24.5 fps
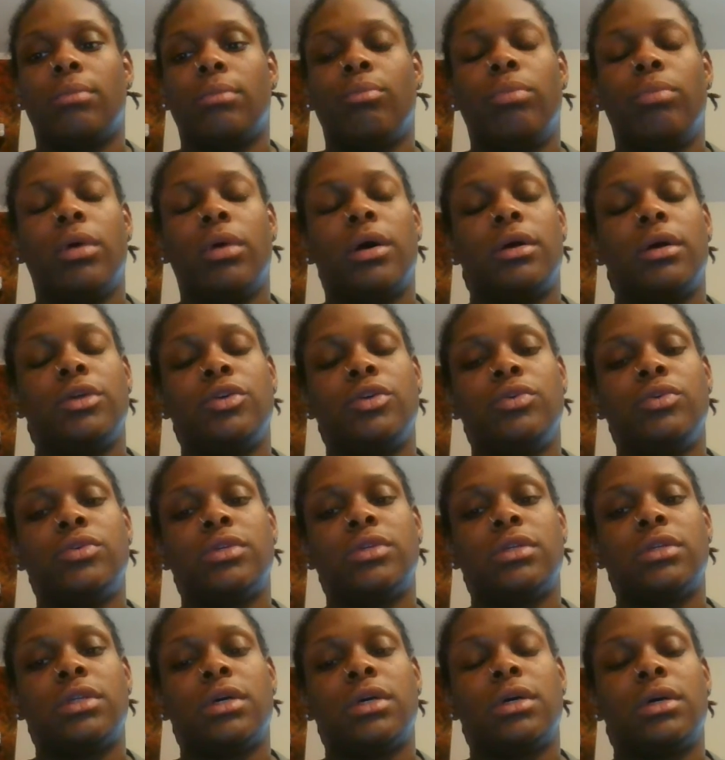but
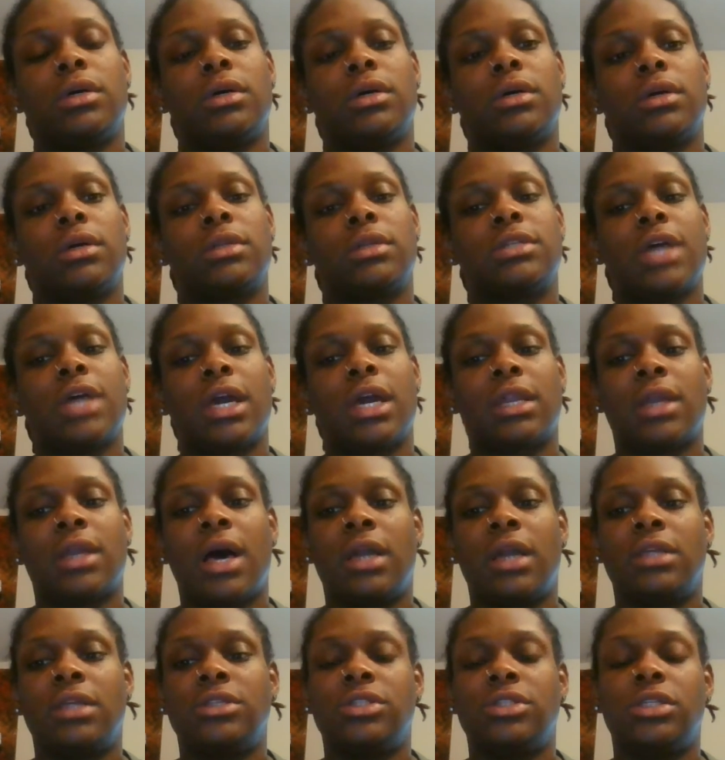using the
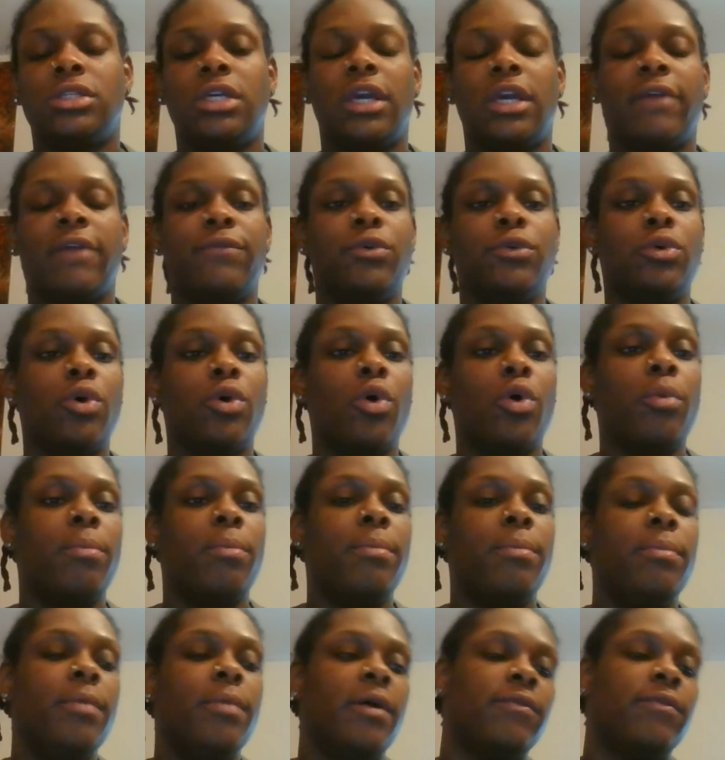technology, if
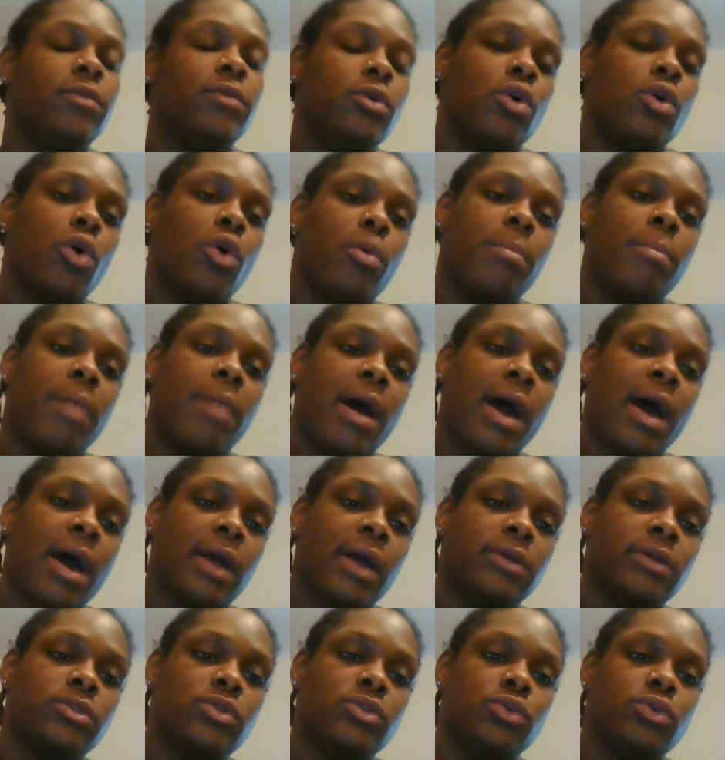you go
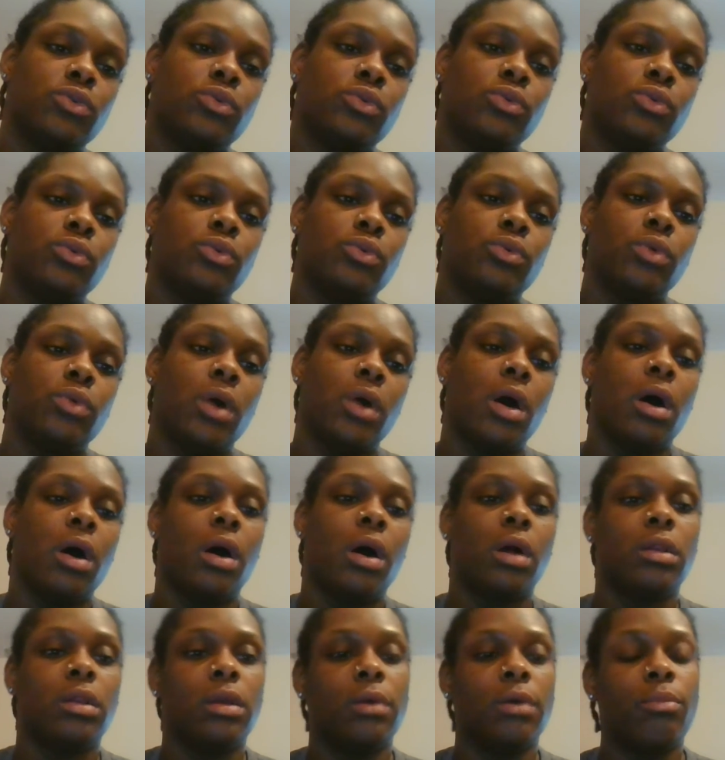back to
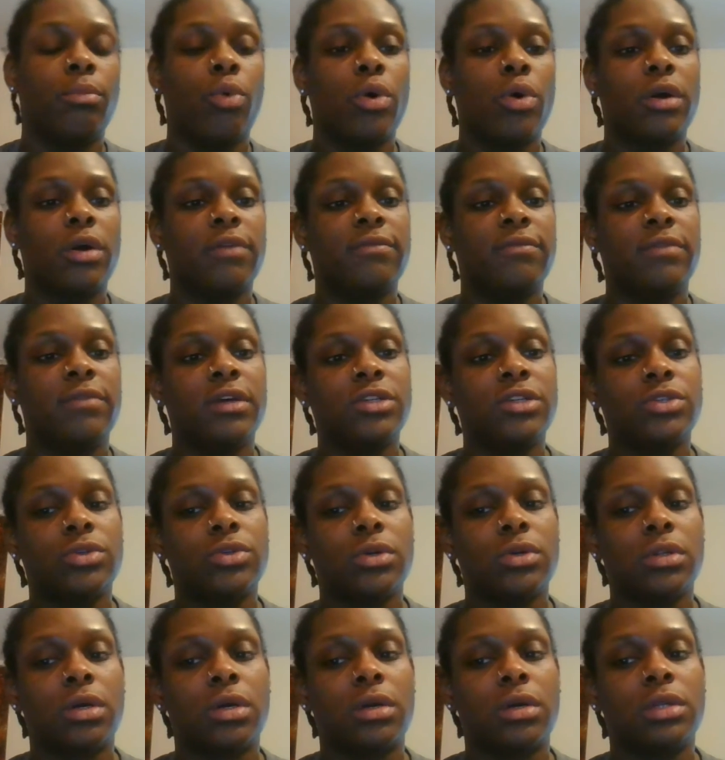the more
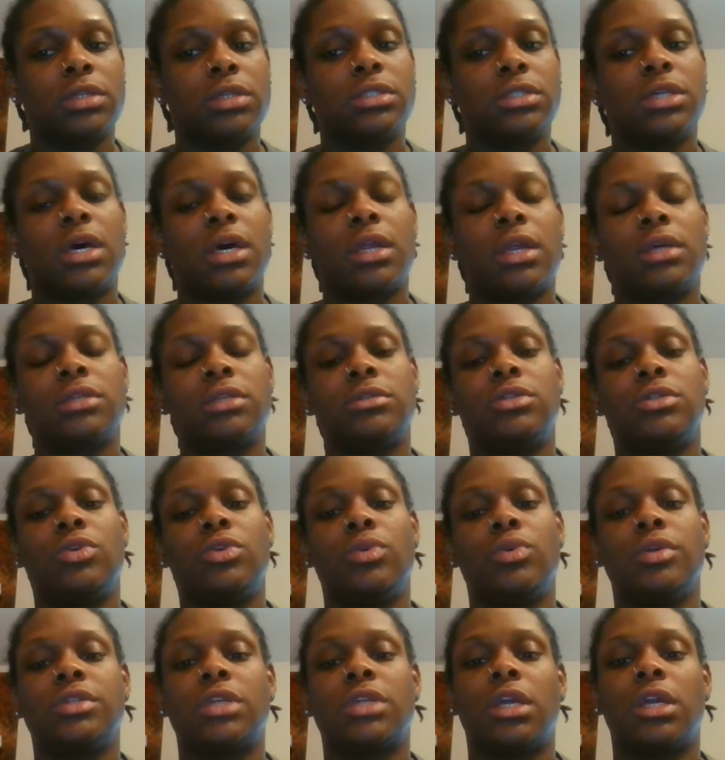conventional learning settings,
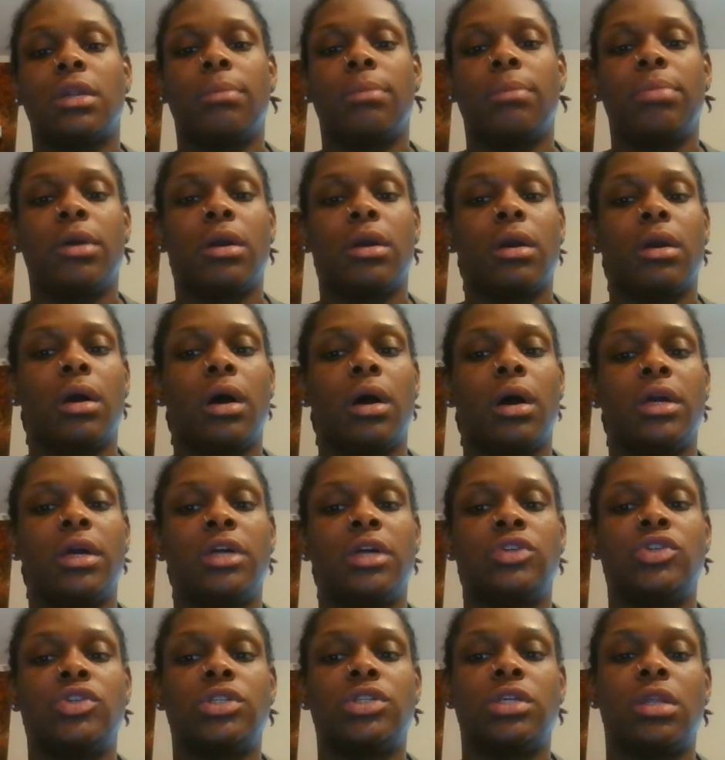students can appear
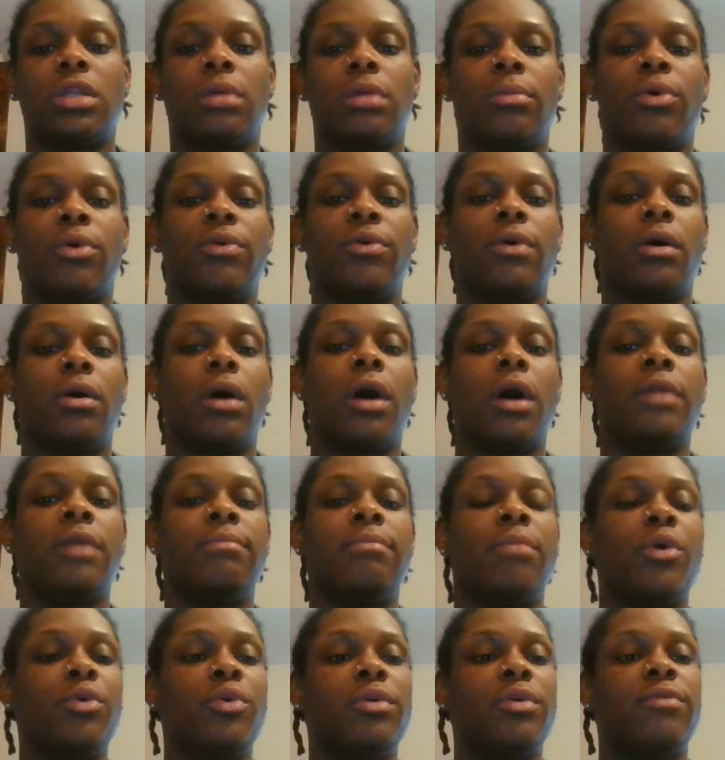uninterested and
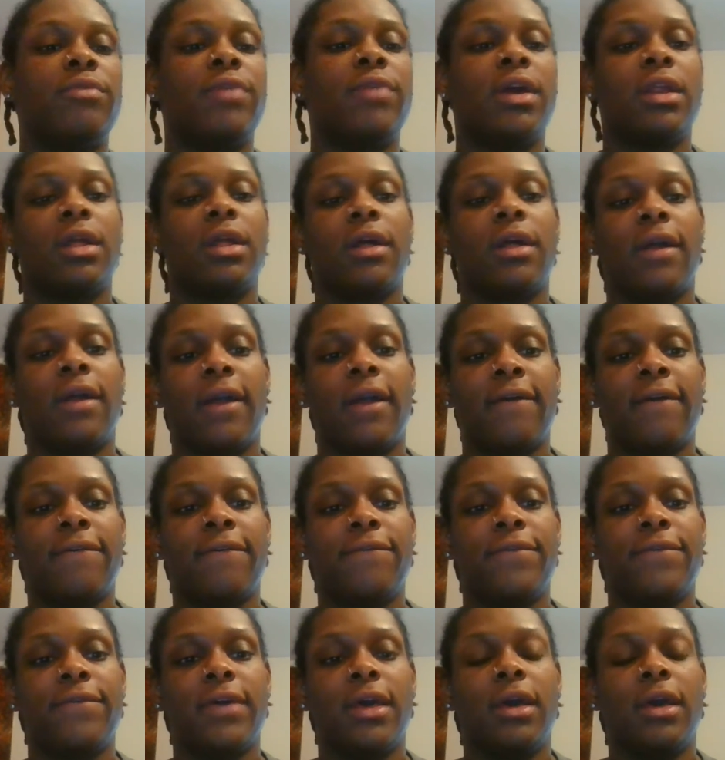unmotivated if
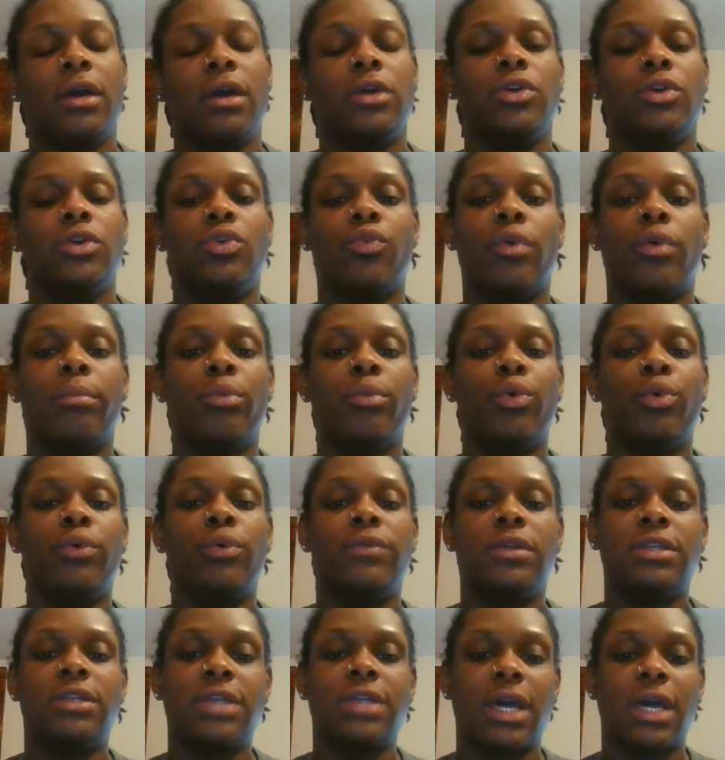you remove
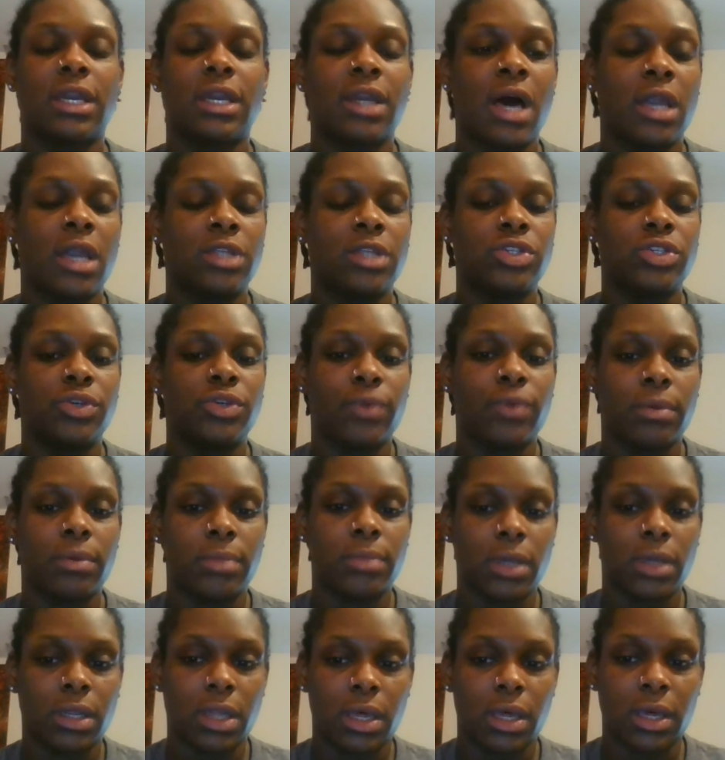the technology from
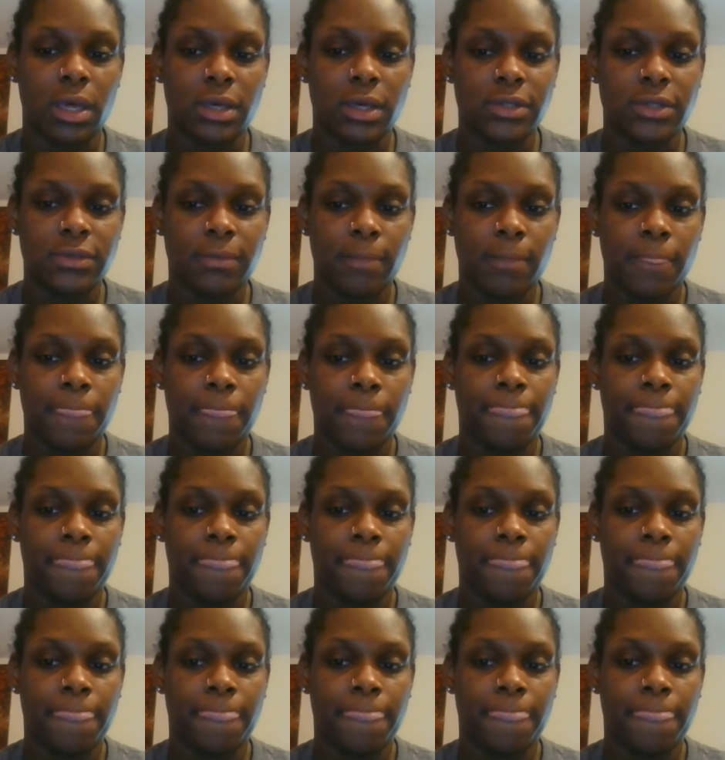the class,